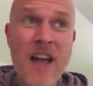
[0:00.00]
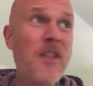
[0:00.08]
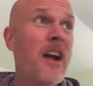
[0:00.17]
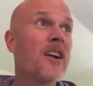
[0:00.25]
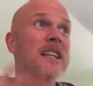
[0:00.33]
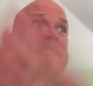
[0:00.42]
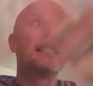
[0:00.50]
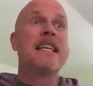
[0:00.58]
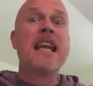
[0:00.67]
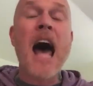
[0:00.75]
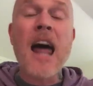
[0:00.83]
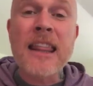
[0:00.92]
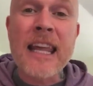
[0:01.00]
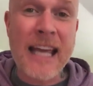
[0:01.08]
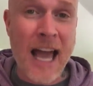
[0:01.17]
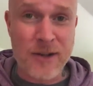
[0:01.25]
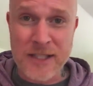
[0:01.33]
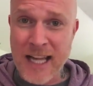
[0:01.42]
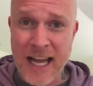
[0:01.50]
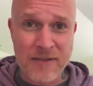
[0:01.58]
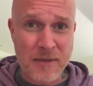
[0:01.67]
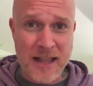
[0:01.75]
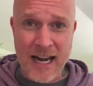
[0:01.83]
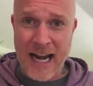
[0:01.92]
there is nothing outside
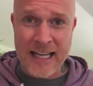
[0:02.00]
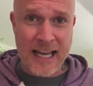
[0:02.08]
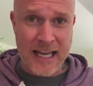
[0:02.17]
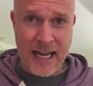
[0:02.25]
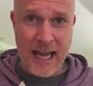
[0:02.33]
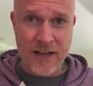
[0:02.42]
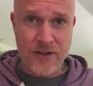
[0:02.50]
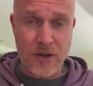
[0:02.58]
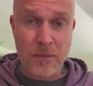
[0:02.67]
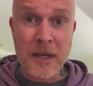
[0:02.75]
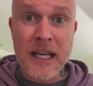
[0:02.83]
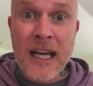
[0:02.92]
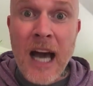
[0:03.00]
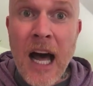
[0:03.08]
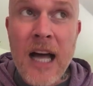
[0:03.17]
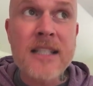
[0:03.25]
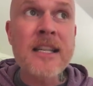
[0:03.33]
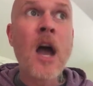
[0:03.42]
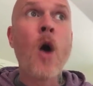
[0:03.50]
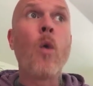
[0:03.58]
of me that I can't handle. Because